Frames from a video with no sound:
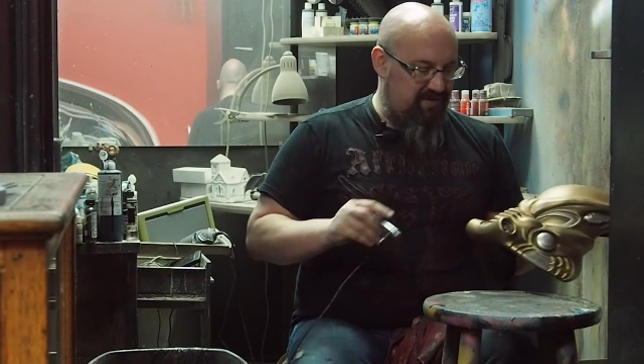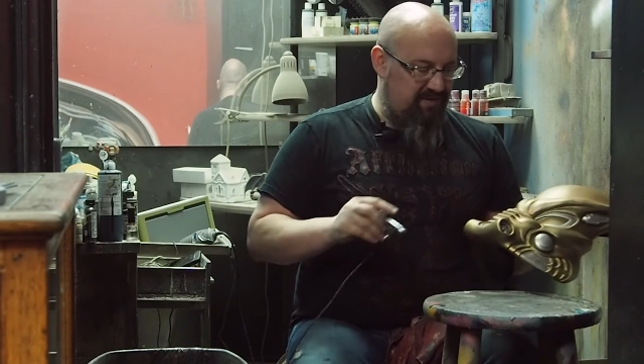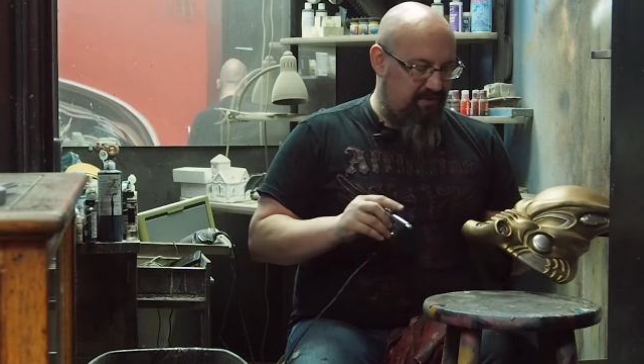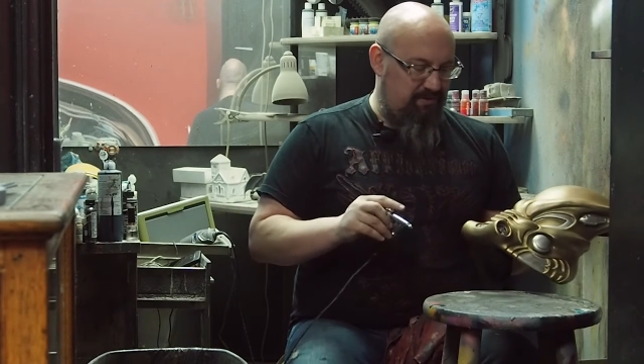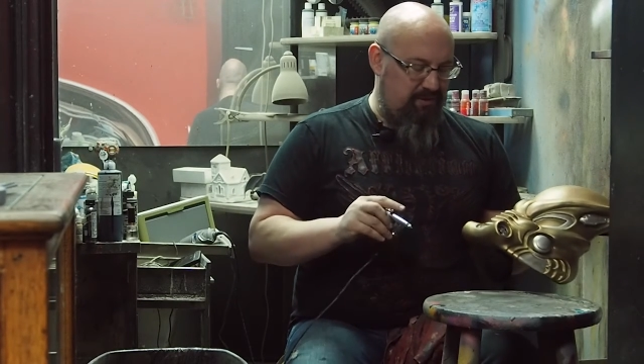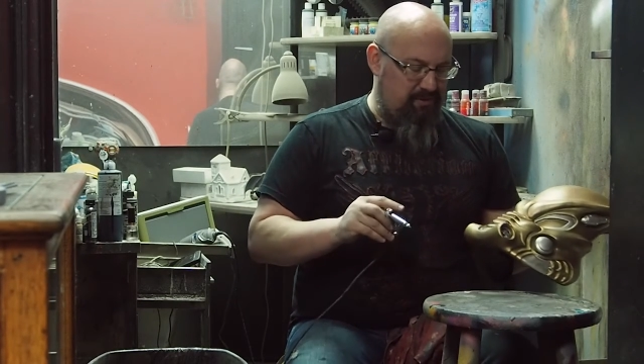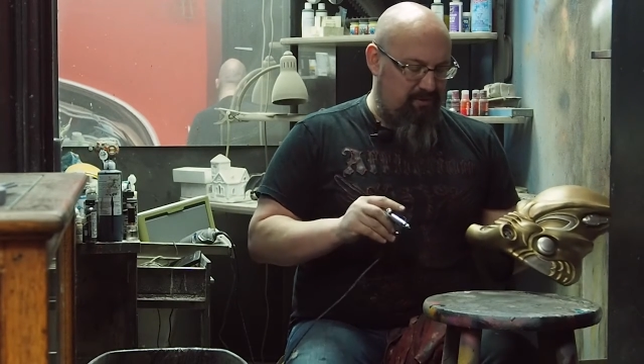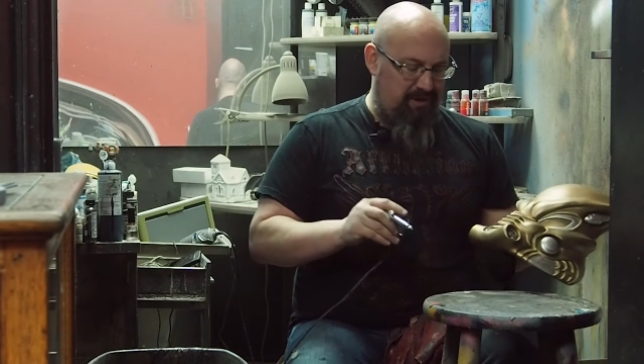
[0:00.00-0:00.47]

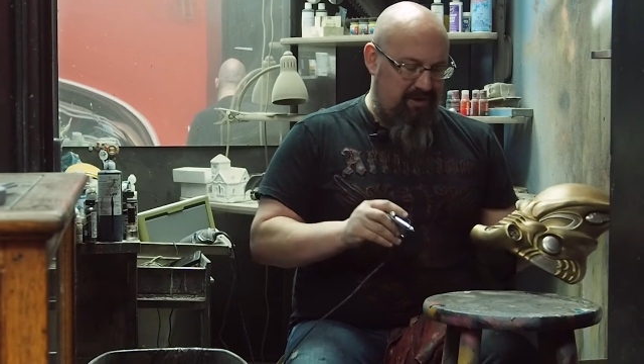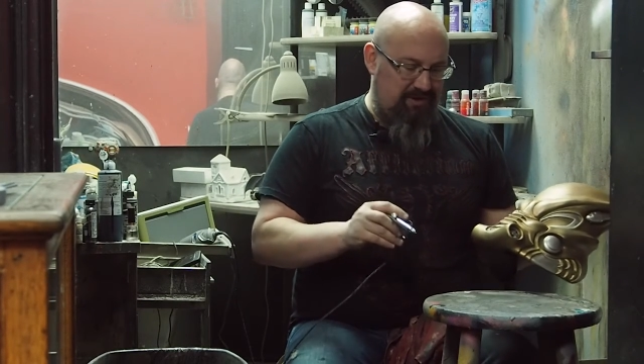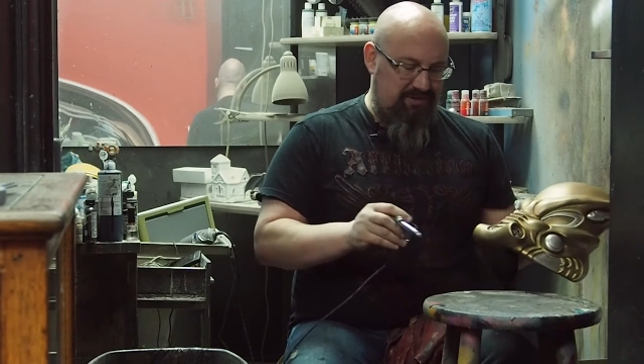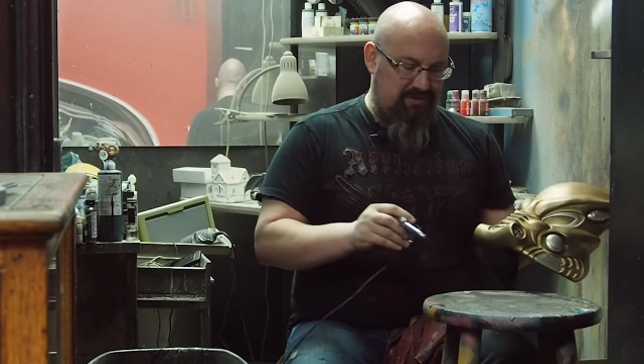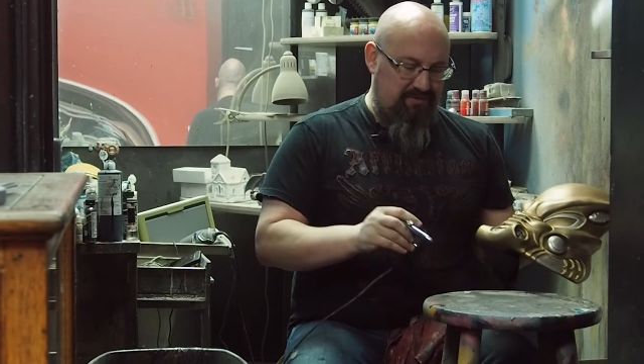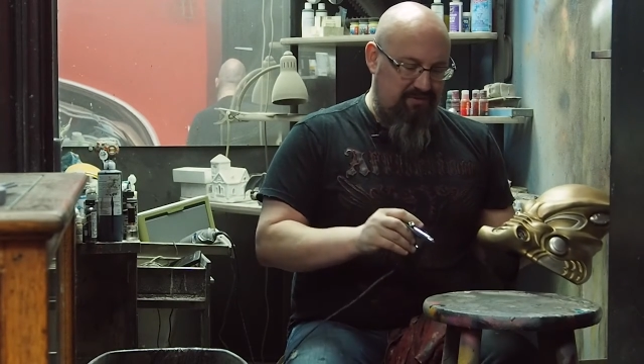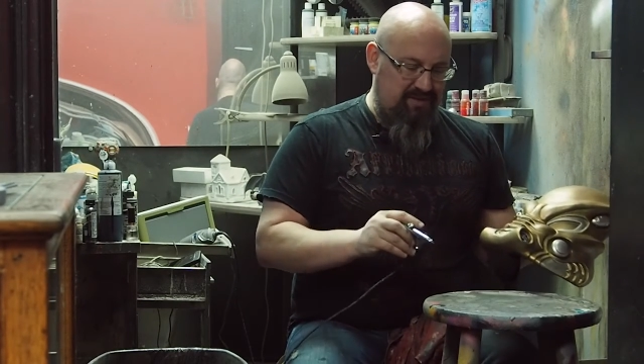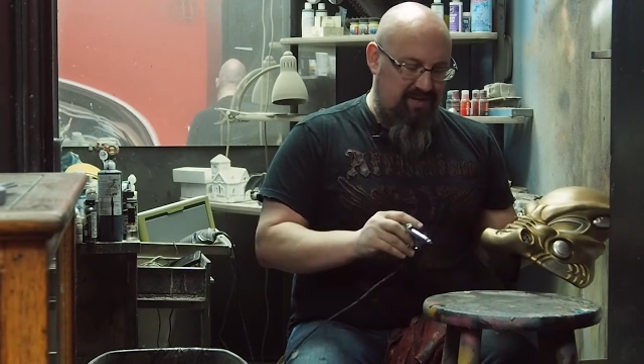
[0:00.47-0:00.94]
Some people
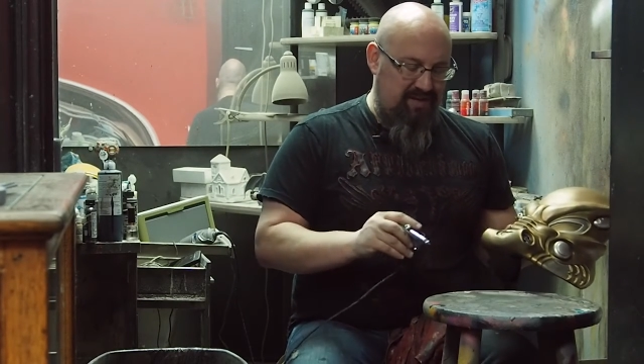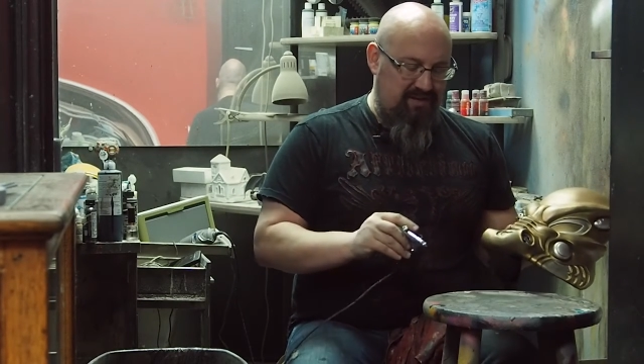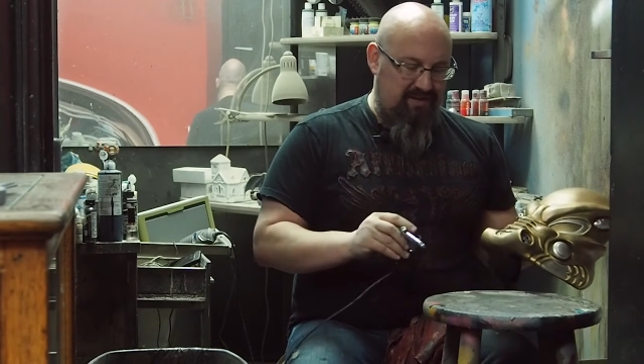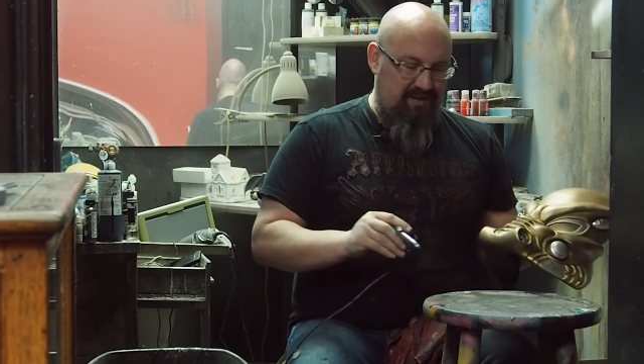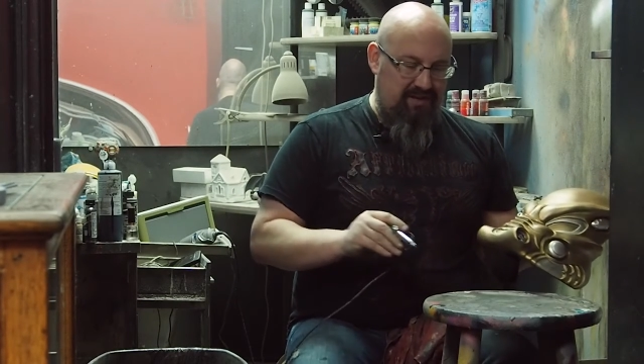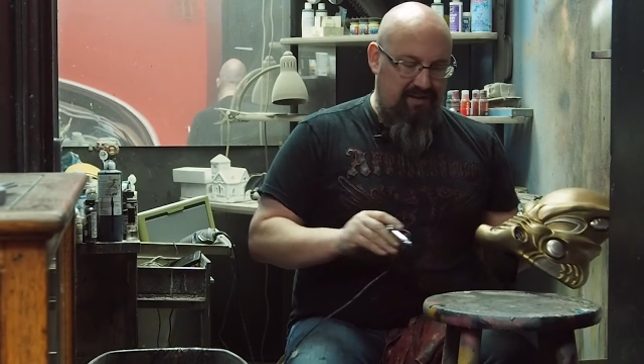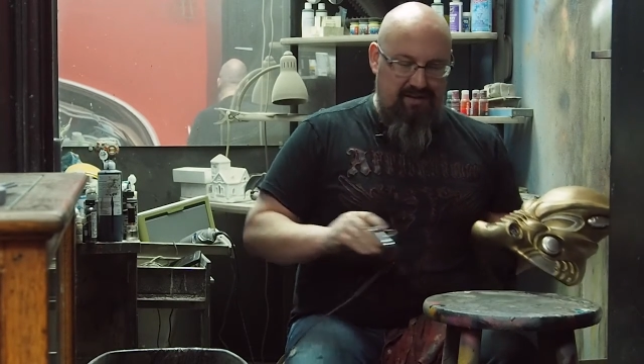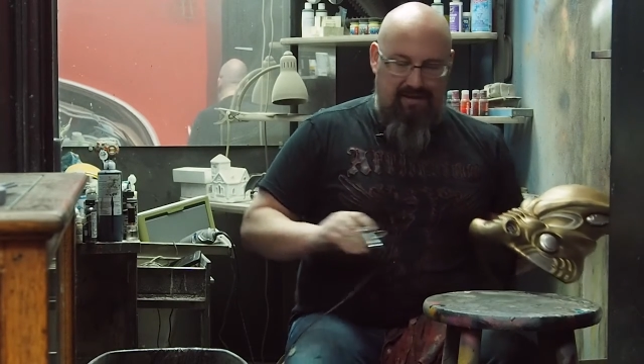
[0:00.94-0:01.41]
actually will take
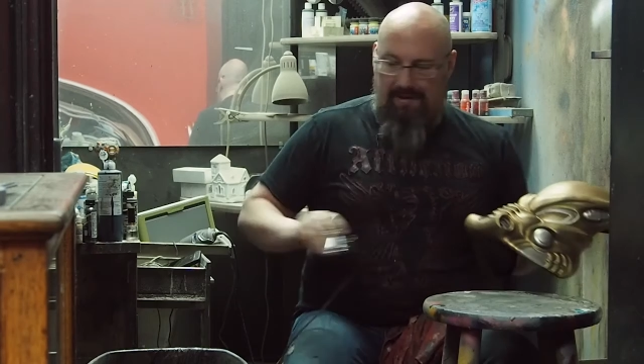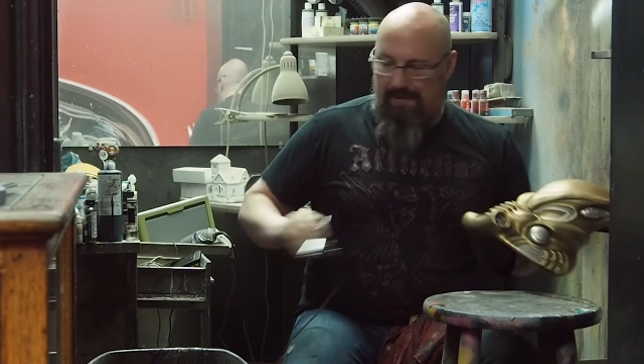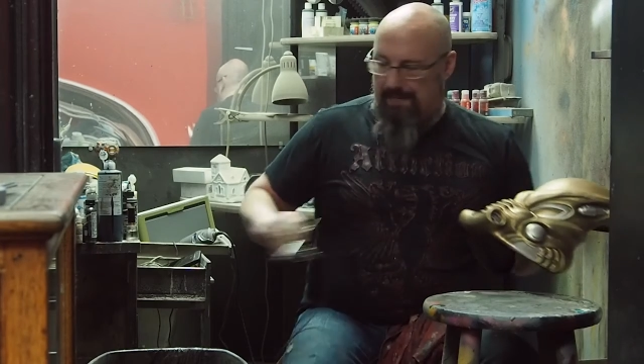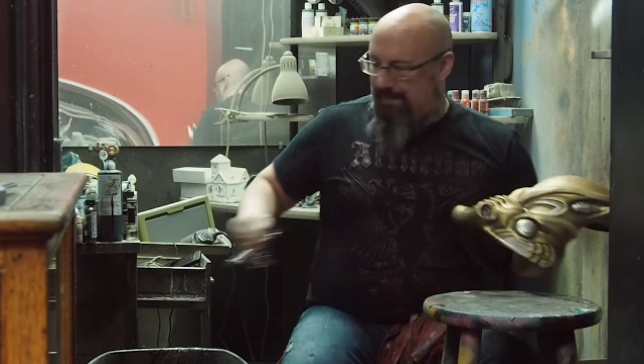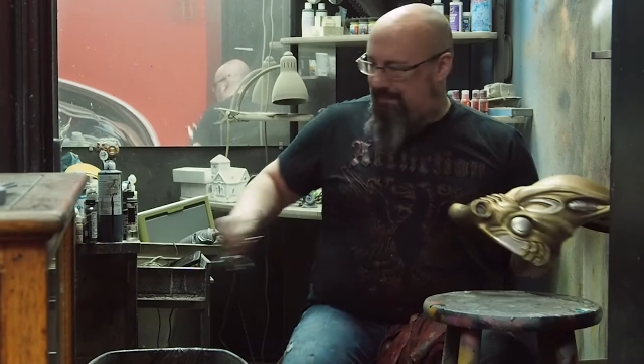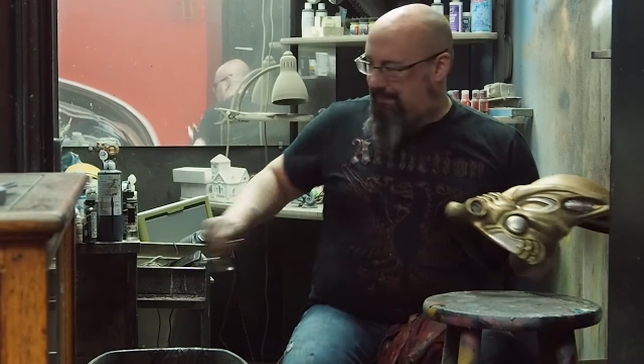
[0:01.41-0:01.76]
like a